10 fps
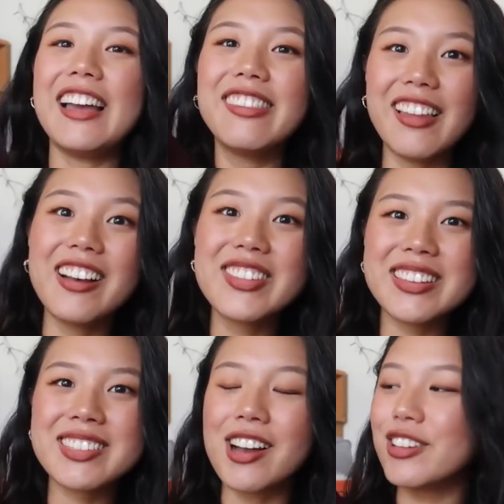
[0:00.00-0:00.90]
I love
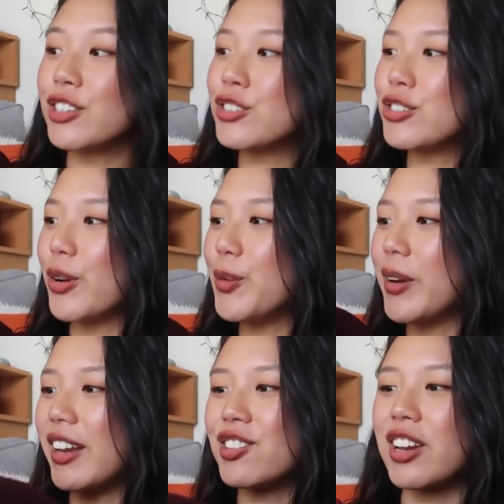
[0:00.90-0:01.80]
this color so
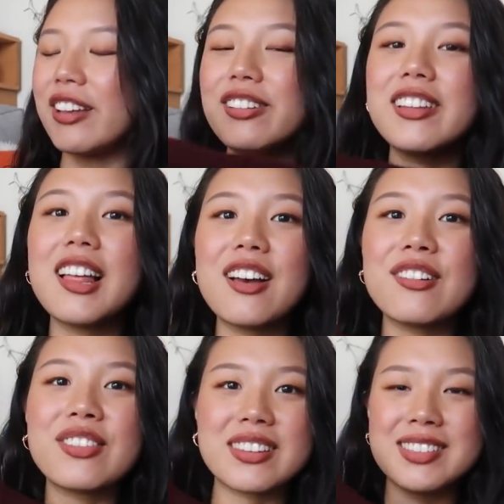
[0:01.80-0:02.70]
much. I
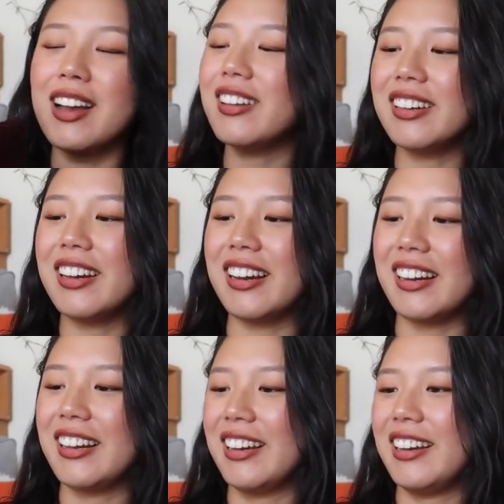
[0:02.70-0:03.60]
love this color.